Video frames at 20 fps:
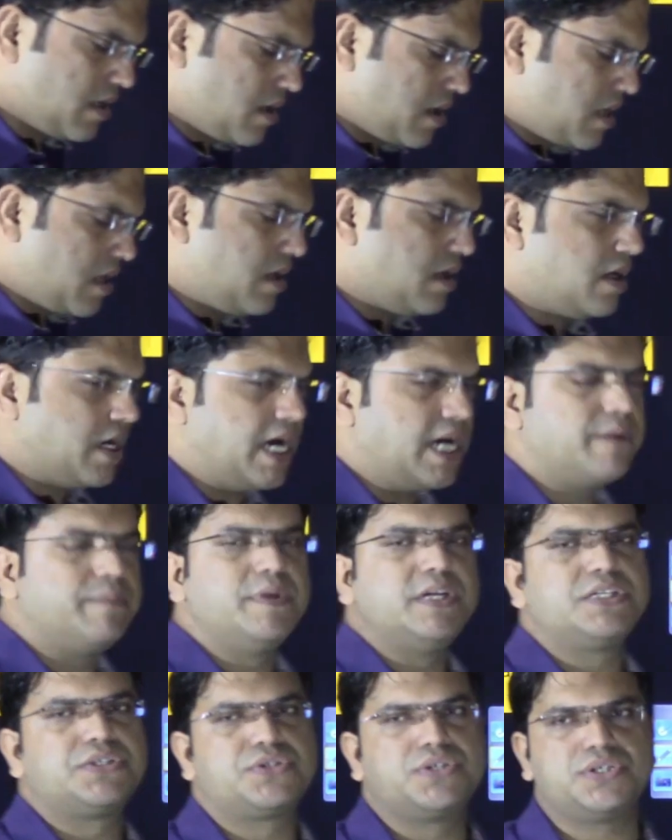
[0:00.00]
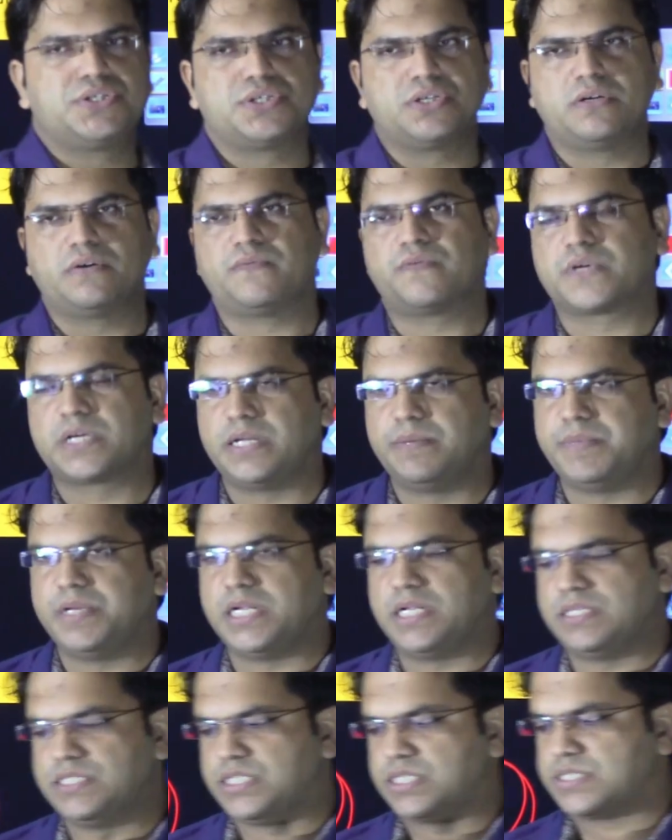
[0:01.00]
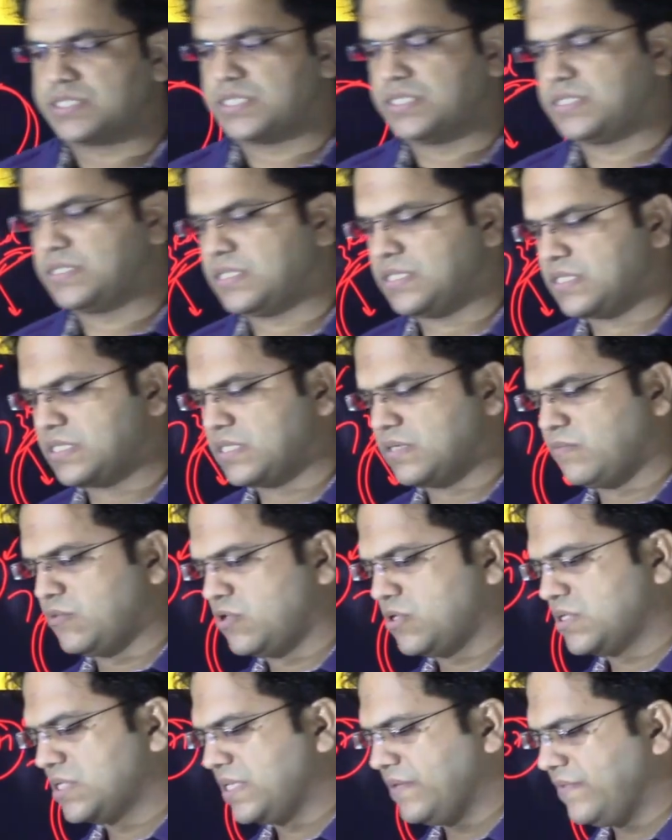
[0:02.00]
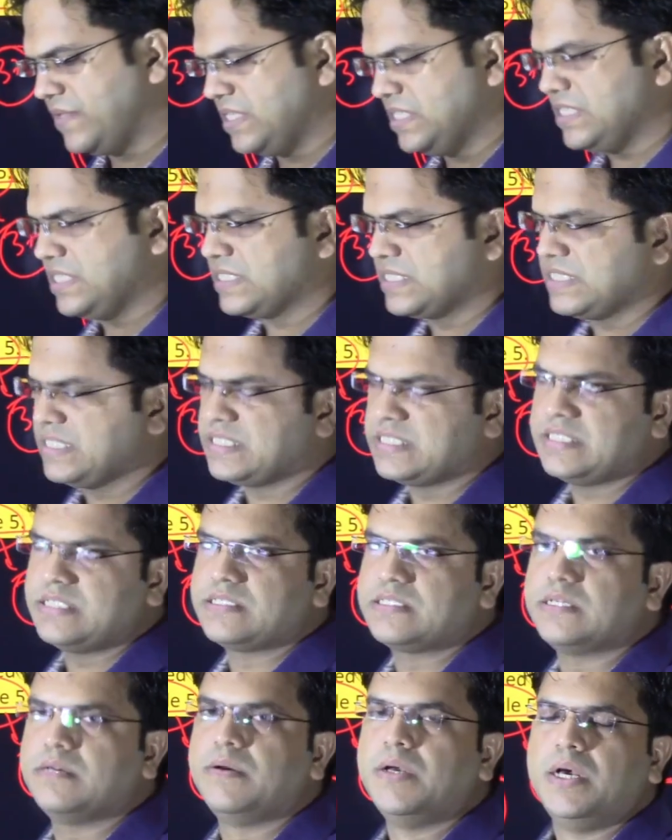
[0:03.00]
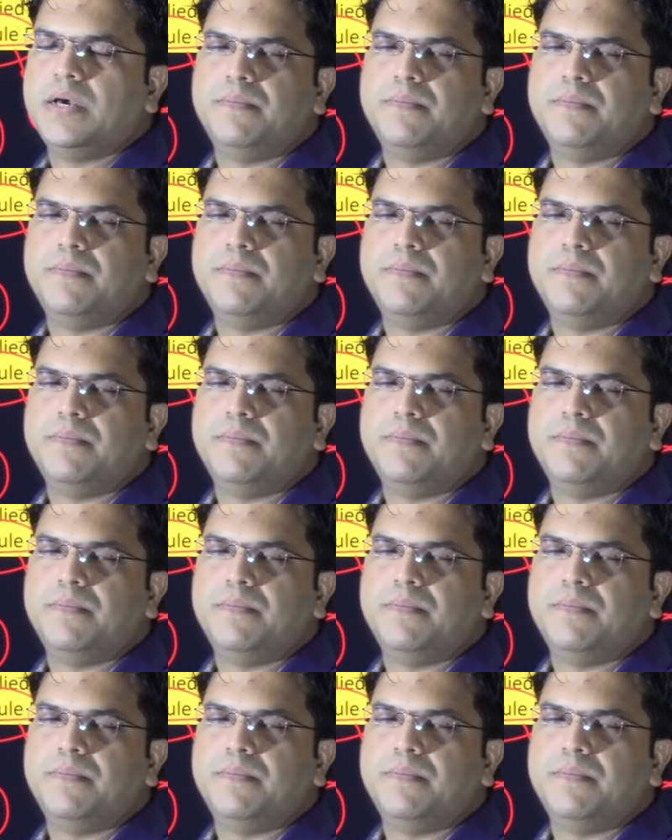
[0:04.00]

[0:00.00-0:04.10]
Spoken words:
administration of criminal justice system or civil justice system,